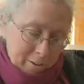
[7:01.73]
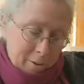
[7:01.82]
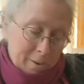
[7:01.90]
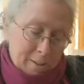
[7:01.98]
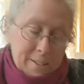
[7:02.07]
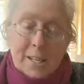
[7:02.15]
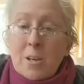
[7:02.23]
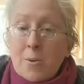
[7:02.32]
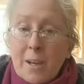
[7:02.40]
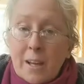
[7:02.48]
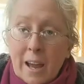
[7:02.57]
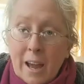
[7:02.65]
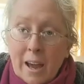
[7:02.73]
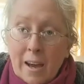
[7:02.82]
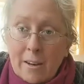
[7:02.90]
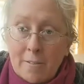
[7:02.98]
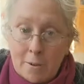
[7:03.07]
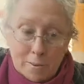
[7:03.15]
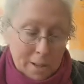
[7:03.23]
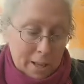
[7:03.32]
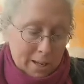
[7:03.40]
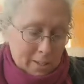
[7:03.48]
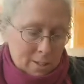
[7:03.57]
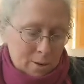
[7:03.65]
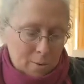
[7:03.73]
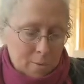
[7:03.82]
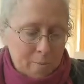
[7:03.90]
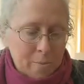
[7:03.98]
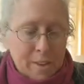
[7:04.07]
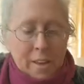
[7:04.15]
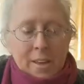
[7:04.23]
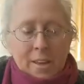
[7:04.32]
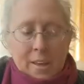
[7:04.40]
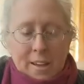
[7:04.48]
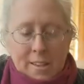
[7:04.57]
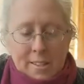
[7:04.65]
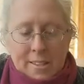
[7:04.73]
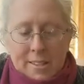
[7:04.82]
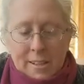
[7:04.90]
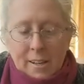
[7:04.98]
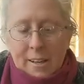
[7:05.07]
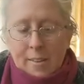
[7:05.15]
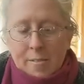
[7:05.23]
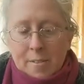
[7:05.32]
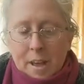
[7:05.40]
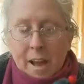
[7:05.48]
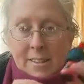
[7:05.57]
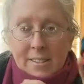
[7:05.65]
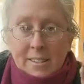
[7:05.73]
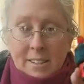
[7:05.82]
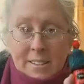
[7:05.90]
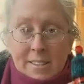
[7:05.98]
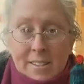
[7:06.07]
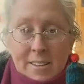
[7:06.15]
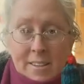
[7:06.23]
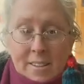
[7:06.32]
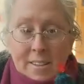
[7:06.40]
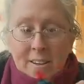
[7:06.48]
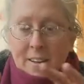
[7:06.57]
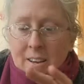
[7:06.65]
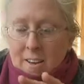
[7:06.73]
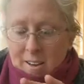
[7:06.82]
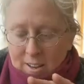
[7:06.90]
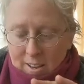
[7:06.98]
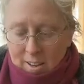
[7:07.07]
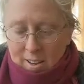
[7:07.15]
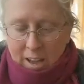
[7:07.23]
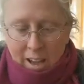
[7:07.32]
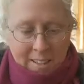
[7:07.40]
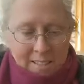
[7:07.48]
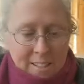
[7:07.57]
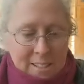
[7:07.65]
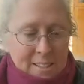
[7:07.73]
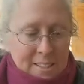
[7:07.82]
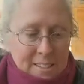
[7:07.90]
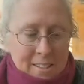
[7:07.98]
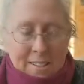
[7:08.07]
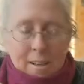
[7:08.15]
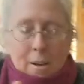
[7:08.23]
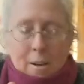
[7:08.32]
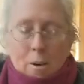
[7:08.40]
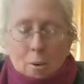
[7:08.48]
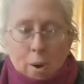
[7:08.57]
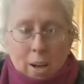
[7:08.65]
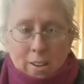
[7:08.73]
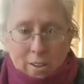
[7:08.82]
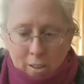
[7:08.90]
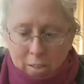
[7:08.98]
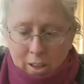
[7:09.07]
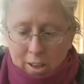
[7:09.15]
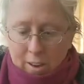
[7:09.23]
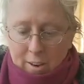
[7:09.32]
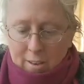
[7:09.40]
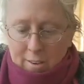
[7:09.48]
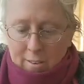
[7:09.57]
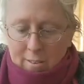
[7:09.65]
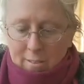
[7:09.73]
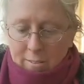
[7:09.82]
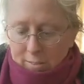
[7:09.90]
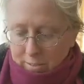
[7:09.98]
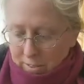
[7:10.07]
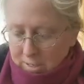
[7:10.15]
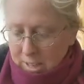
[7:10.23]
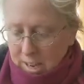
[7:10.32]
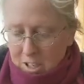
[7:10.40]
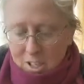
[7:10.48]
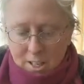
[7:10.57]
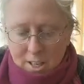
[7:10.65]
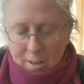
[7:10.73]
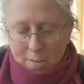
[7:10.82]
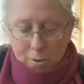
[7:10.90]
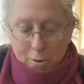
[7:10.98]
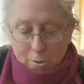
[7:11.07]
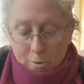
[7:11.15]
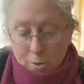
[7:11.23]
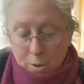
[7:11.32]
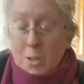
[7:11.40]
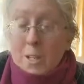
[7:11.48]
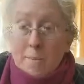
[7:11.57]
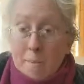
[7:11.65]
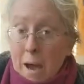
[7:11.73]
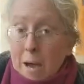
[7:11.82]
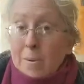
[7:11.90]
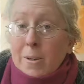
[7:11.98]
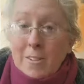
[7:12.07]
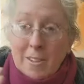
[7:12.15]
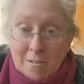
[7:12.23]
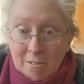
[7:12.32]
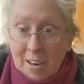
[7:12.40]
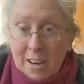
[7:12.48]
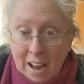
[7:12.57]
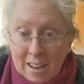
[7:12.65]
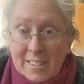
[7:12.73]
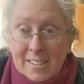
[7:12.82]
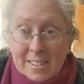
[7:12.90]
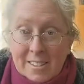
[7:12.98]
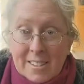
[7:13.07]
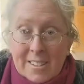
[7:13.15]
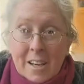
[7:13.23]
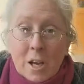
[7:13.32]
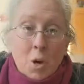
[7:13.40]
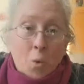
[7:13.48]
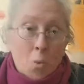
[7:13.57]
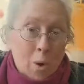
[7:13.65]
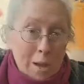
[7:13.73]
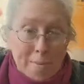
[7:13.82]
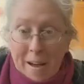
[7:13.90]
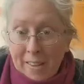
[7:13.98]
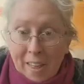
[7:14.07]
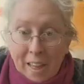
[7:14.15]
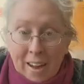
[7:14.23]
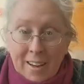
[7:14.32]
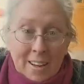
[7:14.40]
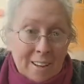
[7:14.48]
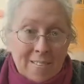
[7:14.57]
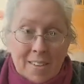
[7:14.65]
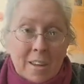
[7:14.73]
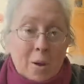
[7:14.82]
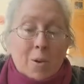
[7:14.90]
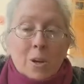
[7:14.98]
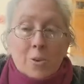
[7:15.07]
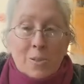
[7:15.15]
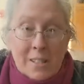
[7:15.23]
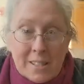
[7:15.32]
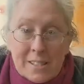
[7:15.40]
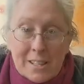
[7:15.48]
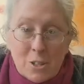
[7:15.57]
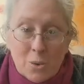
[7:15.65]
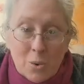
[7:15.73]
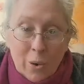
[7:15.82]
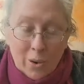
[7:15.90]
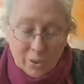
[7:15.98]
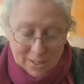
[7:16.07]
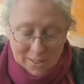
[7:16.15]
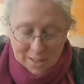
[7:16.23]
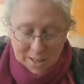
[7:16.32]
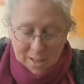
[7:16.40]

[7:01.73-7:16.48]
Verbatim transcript: other ones that you can add if you would like to is Exodus. Exodus is an oil that there's actually, if you go to the Bible and read Exodus, way back then, even they were using essential oils,